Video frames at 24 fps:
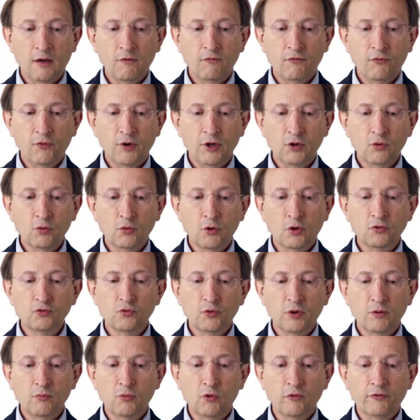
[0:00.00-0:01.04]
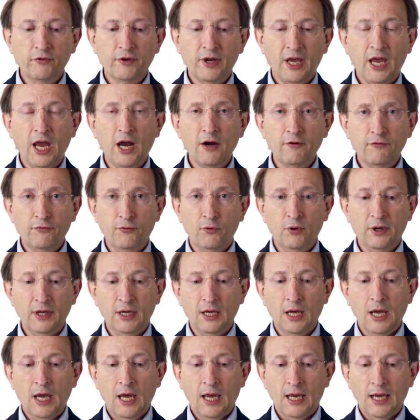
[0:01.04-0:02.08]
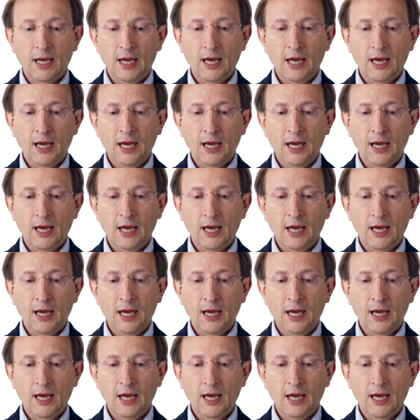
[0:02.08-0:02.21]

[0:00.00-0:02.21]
If we do not remove carefully